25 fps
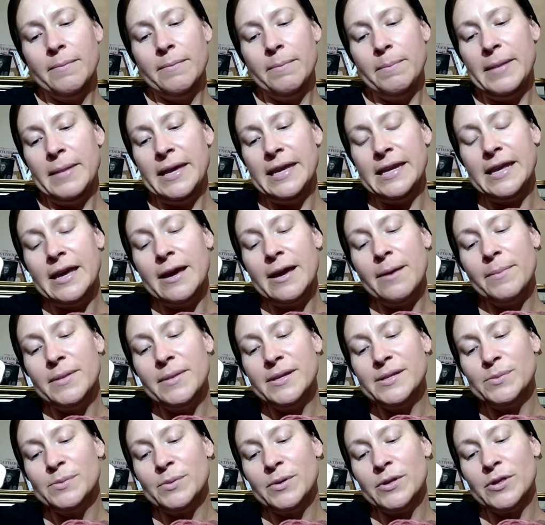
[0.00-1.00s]
medium
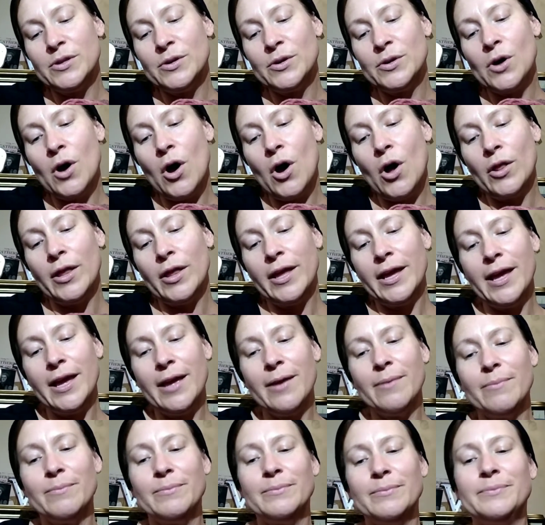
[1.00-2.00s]
is what they're calling
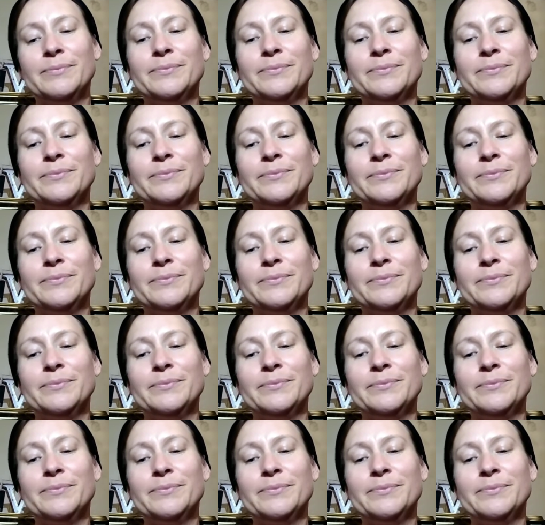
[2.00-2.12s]
it.